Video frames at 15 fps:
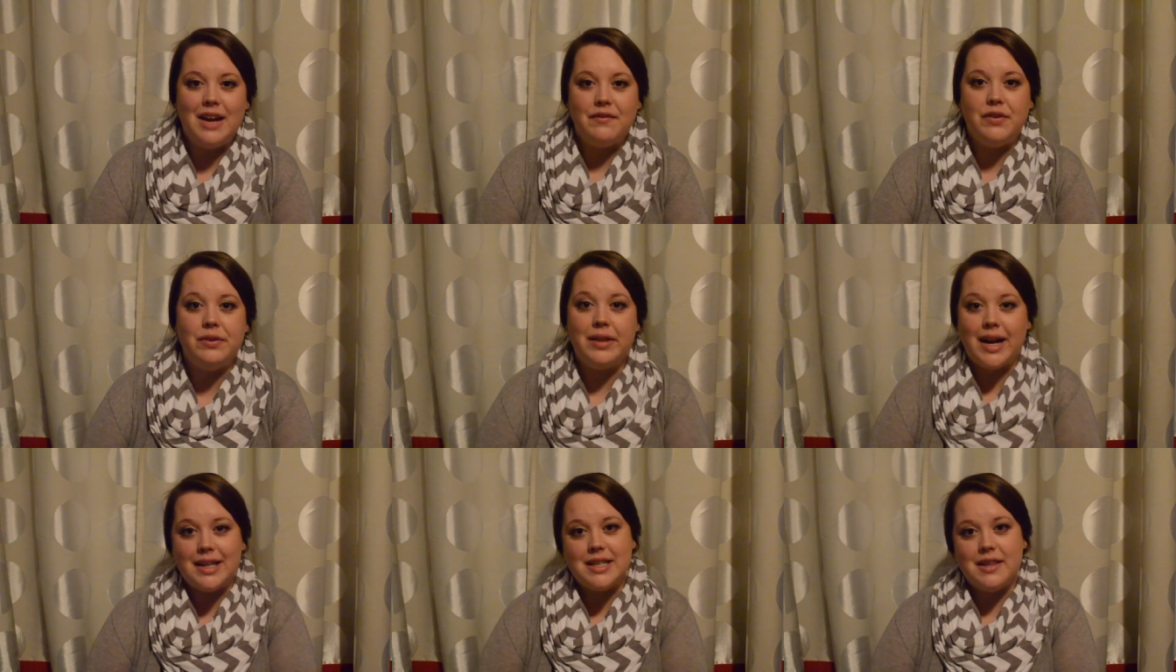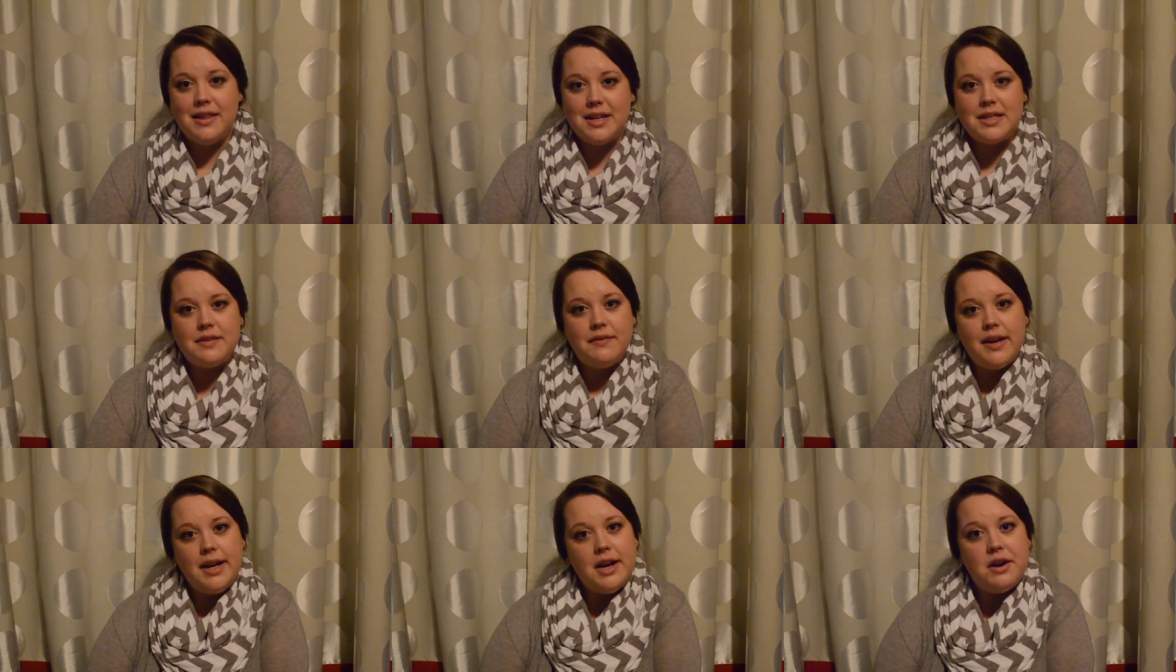If you liked this
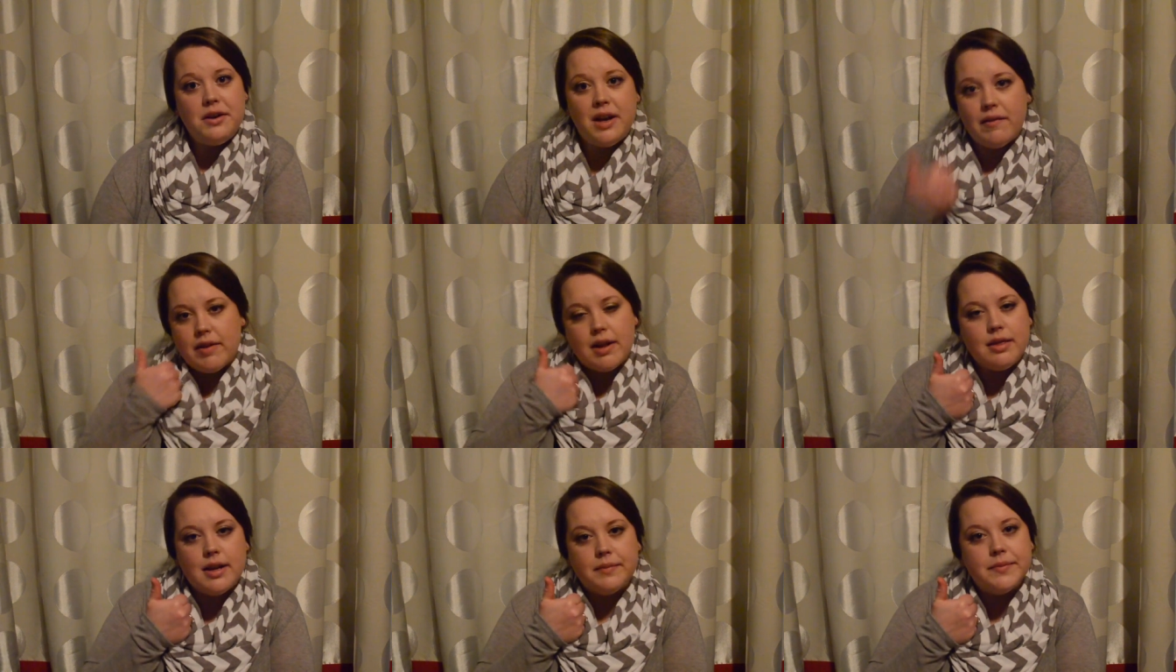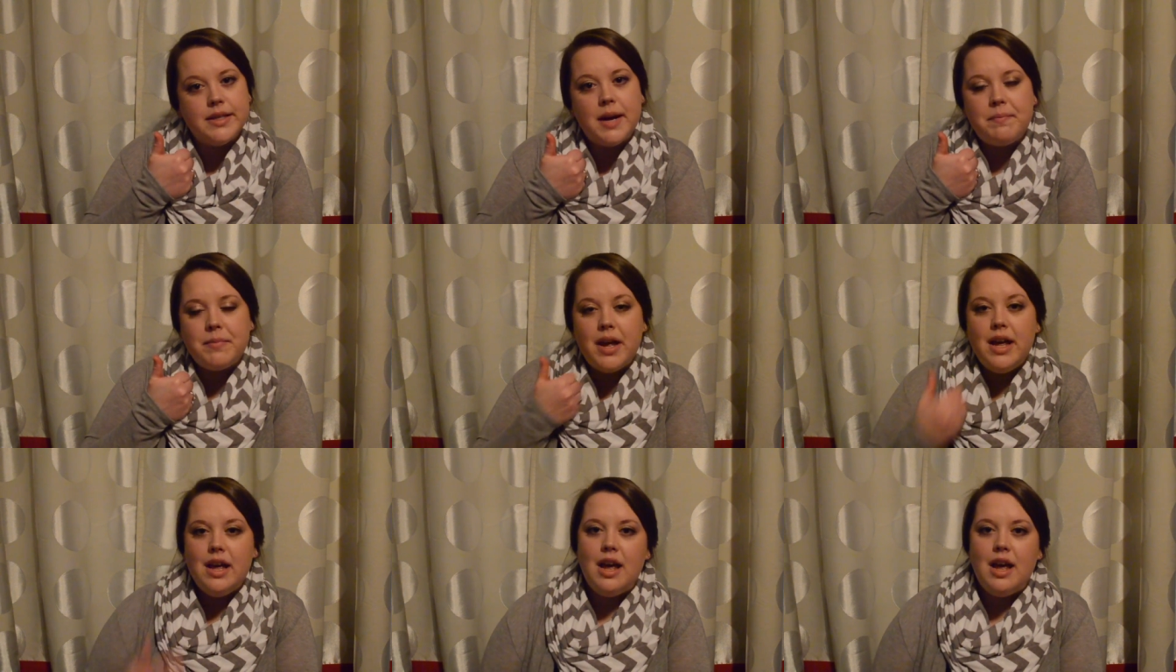video, give it a thumbs up.